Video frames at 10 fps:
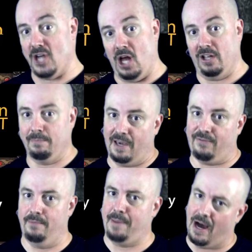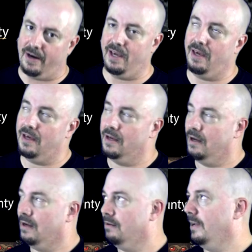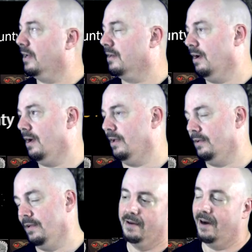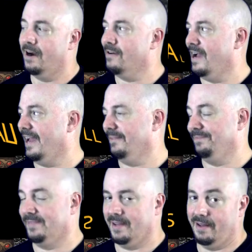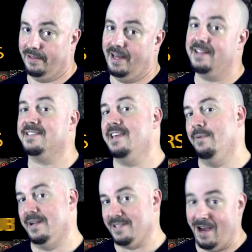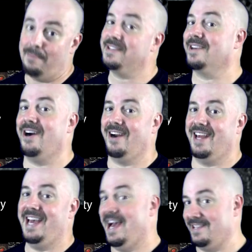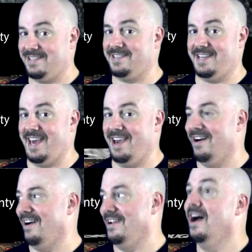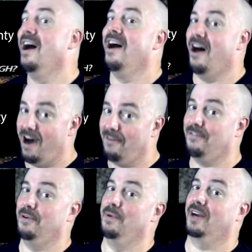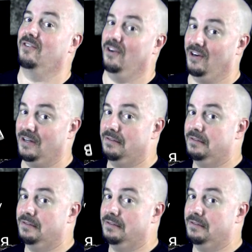Bigfoot bounty? Oh my God. All right, let's see what Tom Biscardi has to say on Off the Rictor.